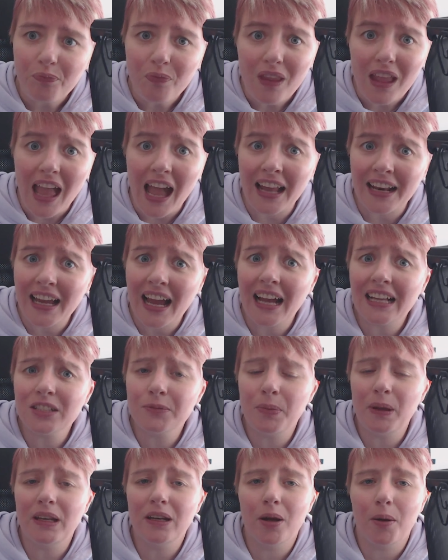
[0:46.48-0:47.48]
And it has
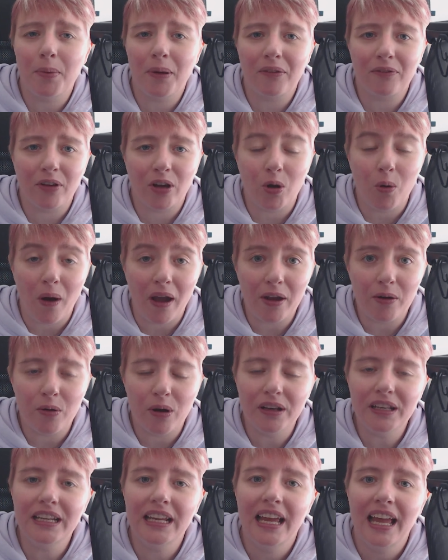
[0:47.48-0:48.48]
been a bit of a quiet
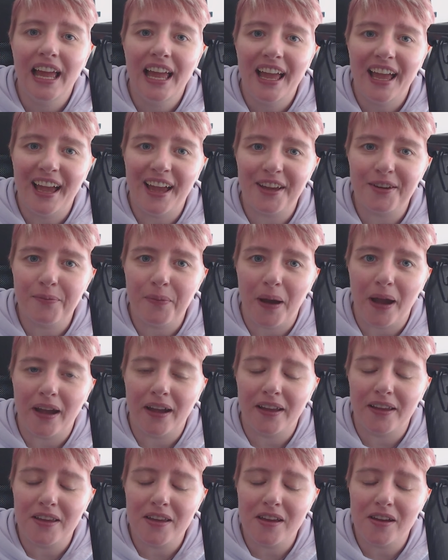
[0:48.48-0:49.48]
one.
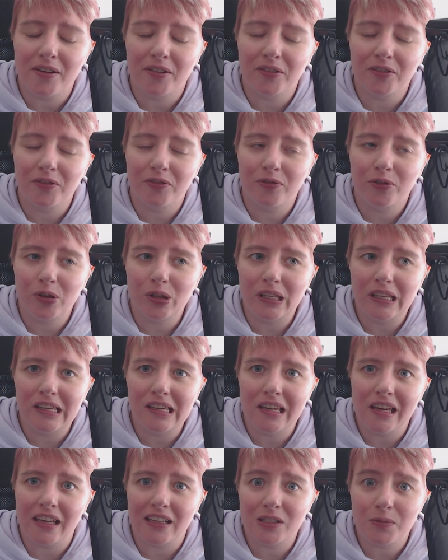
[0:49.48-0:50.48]
I
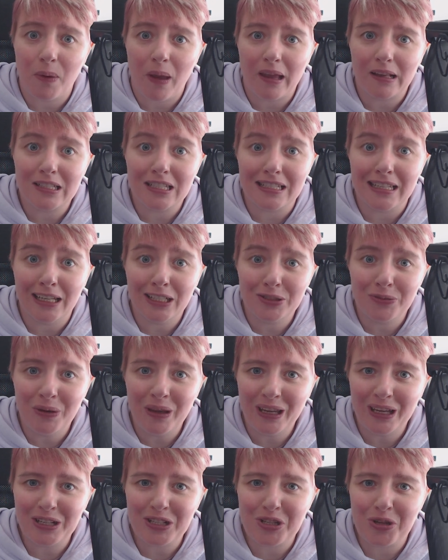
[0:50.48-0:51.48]
fully expect next
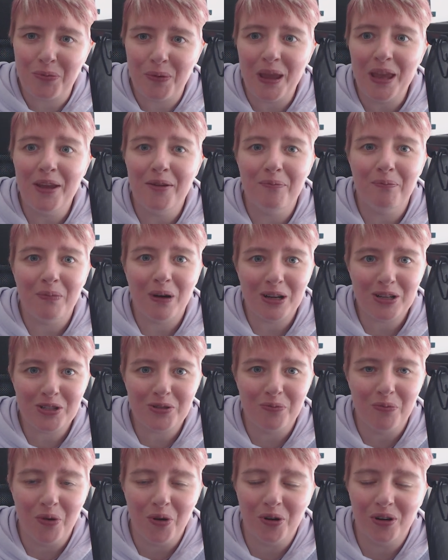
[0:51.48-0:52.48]
week to be
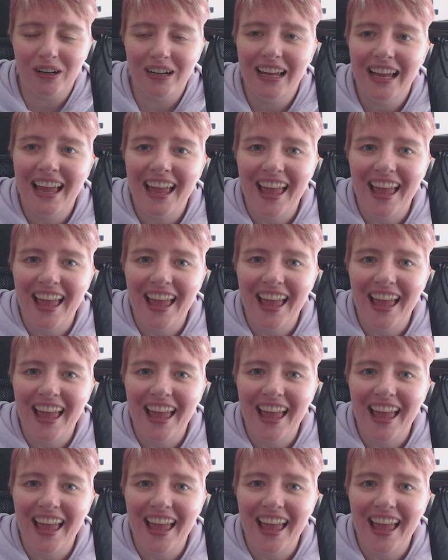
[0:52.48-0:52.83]
much more